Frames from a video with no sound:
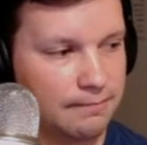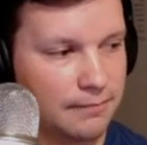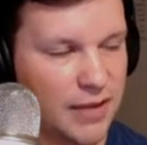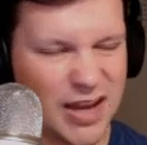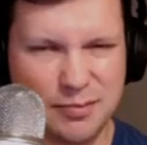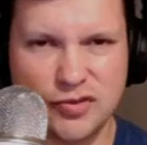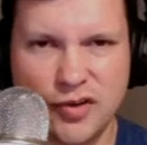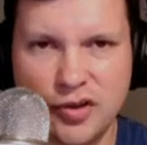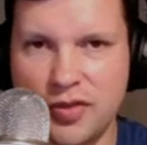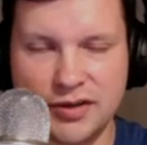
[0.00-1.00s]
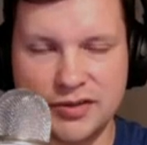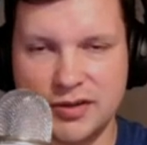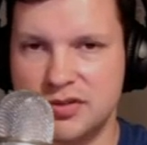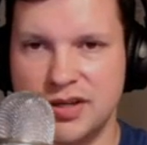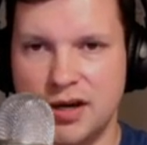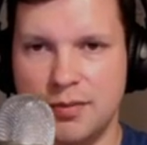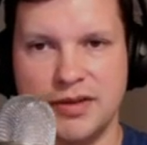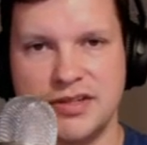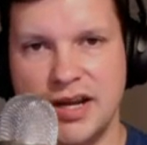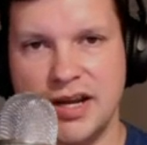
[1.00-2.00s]
I had a bunch of other things I was thinking about
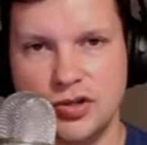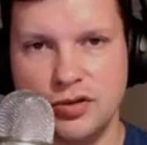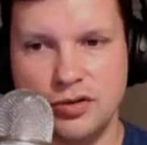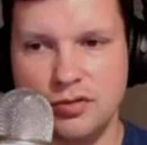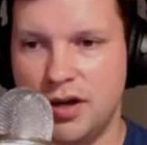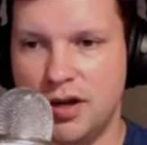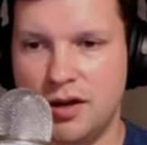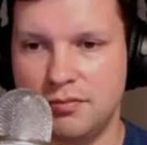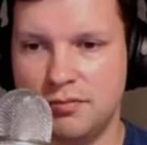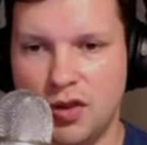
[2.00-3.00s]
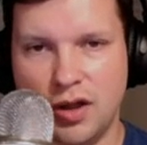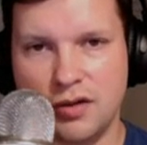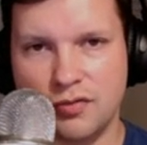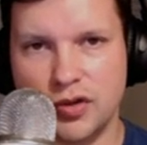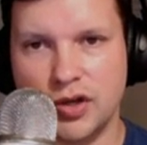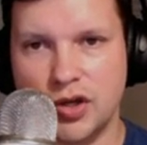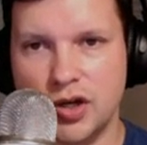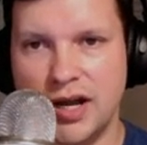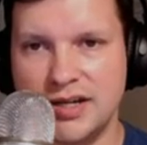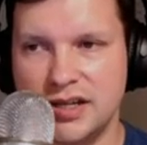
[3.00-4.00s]
today too. A lot of really good
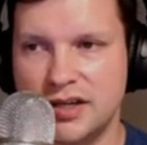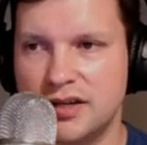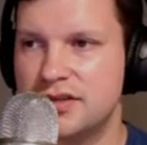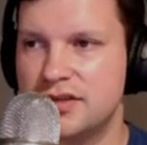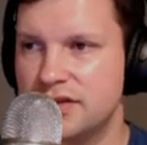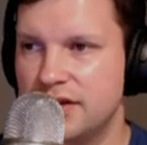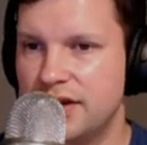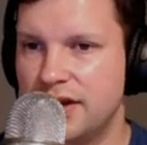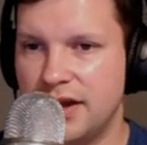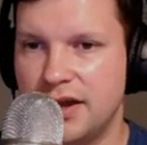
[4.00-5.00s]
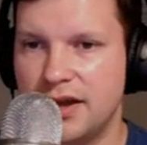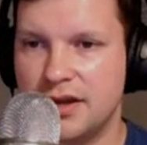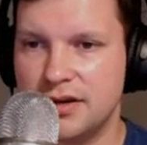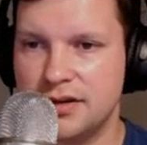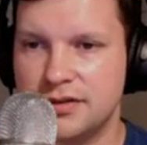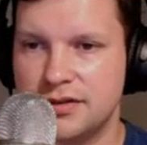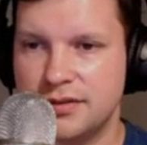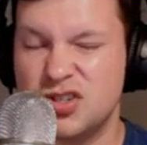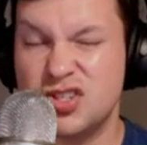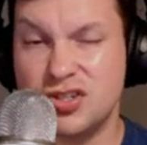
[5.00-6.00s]
ideas and
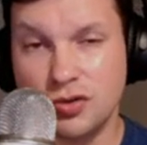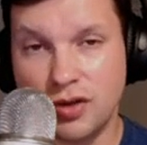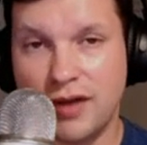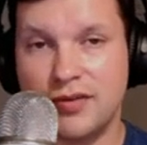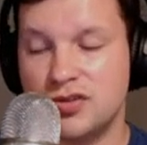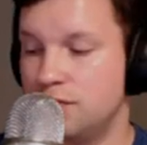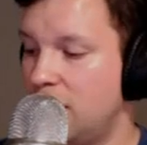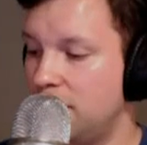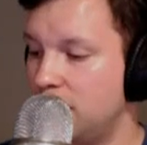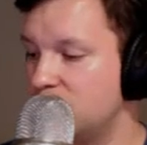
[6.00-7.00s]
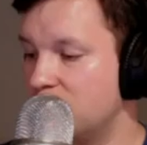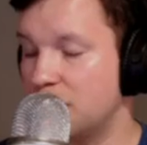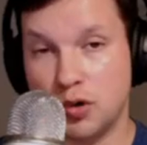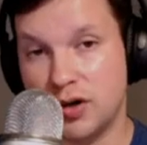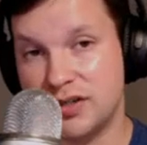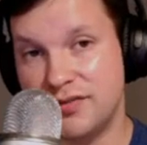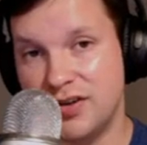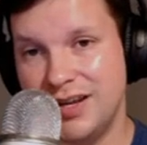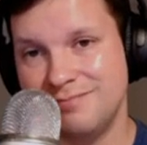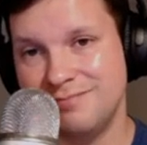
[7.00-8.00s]
still having some problems with
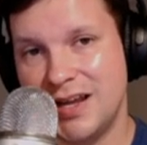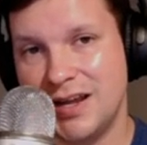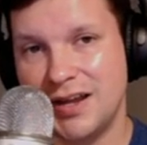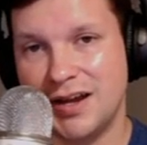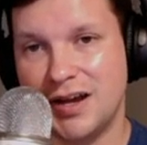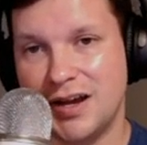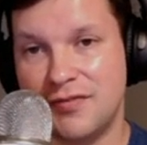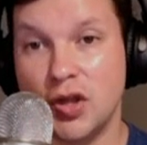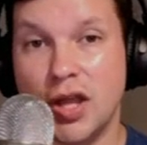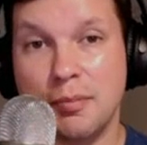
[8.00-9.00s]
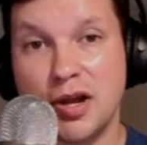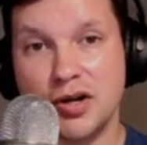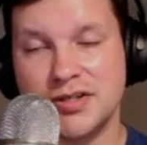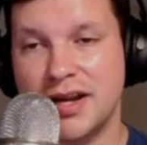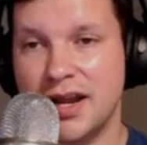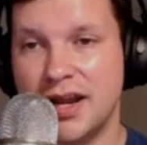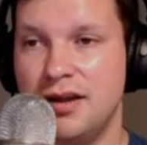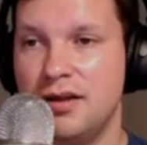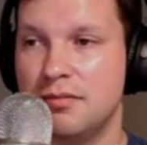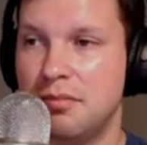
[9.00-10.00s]
productivity. I feel a lot better today,
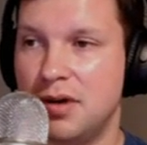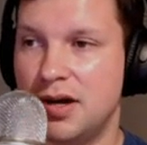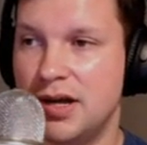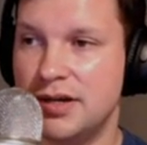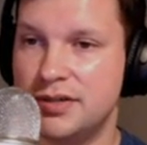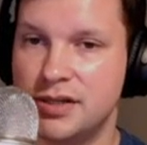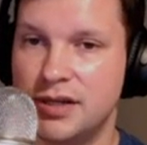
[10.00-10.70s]
but